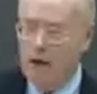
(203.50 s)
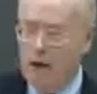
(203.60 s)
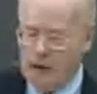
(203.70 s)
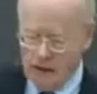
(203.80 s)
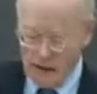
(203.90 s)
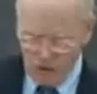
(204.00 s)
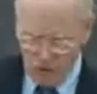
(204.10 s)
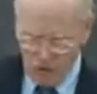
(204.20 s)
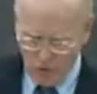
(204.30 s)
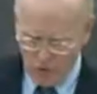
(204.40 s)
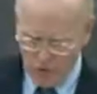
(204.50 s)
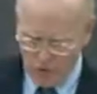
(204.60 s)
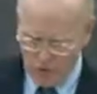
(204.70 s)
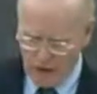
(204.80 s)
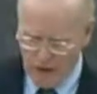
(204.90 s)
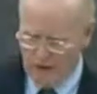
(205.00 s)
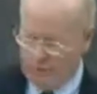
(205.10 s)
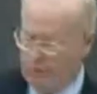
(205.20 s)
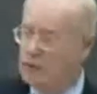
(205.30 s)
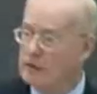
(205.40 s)
9/11 also provided
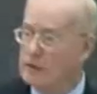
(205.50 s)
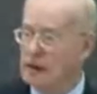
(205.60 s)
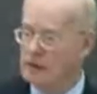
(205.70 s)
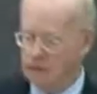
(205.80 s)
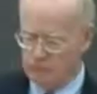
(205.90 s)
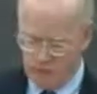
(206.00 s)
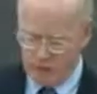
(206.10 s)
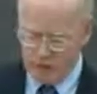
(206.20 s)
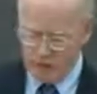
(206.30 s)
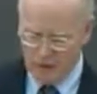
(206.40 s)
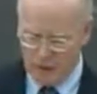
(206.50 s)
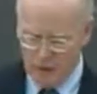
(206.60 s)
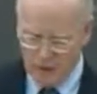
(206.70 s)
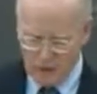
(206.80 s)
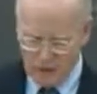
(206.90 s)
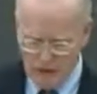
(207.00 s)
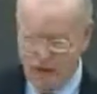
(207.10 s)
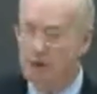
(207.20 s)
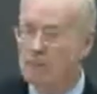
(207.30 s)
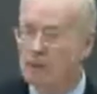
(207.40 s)
the pretext for putting
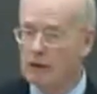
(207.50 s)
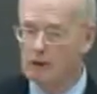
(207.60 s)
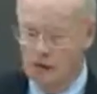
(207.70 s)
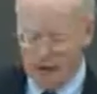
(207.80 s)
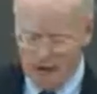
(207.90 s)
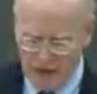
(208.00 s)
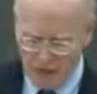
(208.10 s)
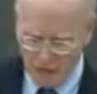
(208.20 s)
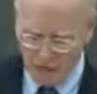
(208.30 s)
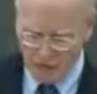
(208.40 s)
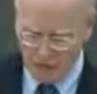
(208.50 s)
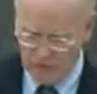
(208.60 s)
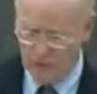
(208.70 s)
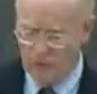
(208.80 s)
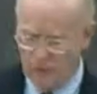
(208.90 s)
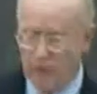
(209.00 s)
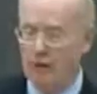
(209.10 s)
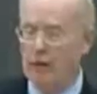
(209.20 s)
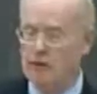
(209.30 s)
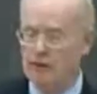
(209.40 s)
many military bases in
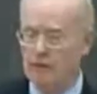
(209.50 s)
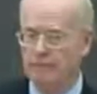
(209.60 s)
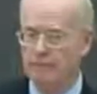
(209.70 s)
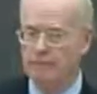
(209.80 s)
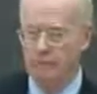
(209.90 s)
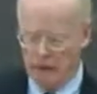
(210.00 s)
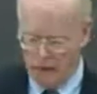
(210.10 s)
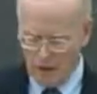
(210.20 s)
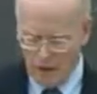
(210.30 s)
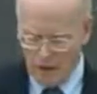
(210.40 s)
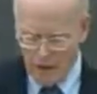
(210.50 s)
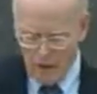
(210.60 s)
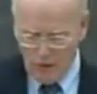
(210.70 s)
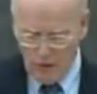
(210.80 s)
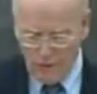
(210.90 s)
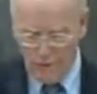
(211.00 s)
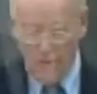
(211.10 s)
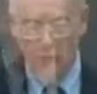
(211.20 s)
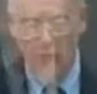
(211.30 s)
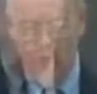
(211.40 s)
Central Asia.
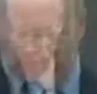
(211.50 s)
Zbigniew